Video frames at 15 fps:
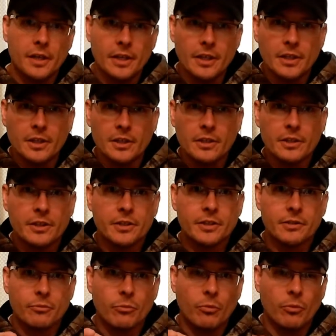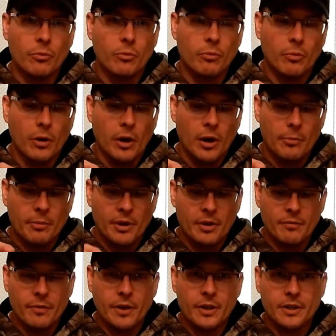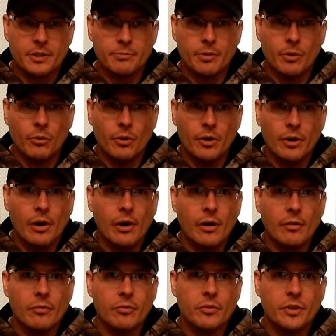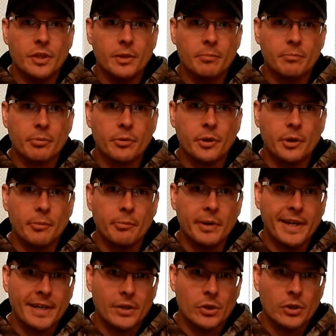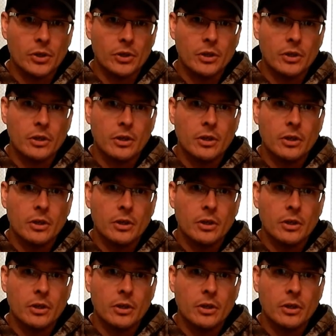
is manufactured by one of the premier